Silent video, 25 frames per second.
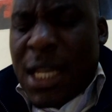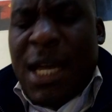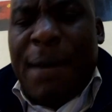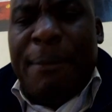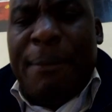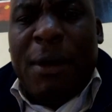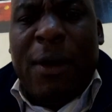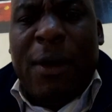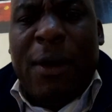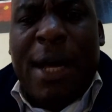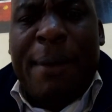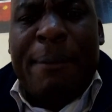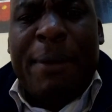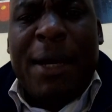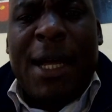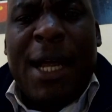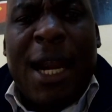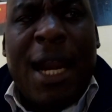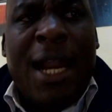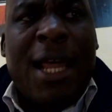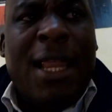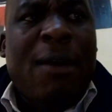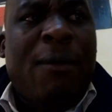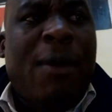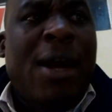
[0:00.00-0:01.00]

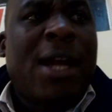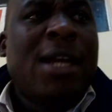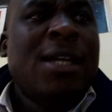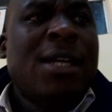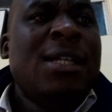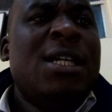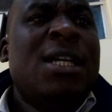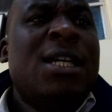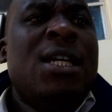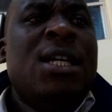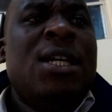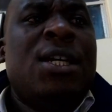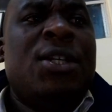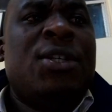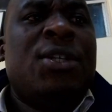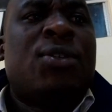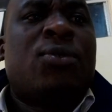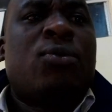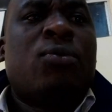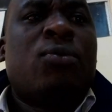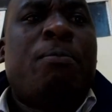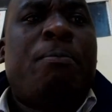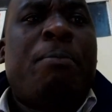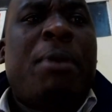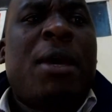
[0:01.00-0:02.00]
Another one is
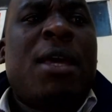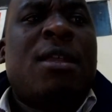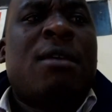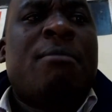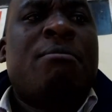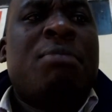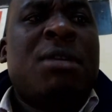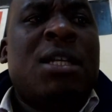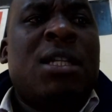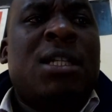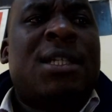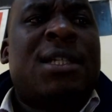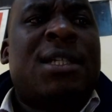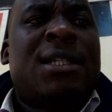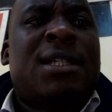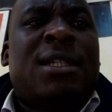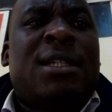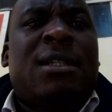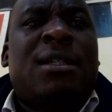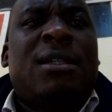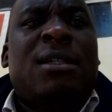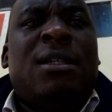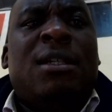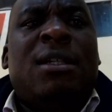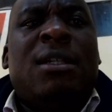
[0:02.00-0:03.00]
to pay the
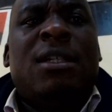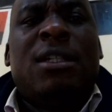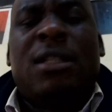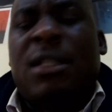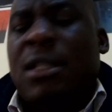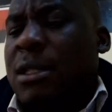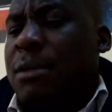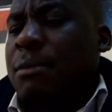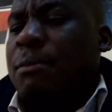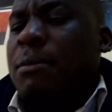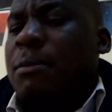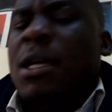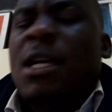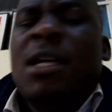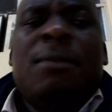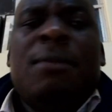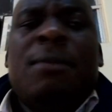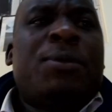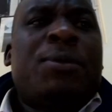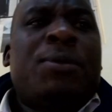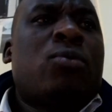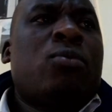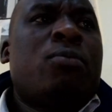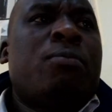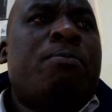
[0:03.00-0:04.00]
bills. It
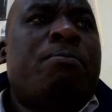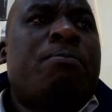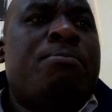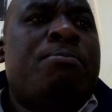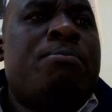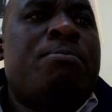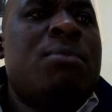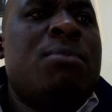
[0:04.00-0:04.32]
helps to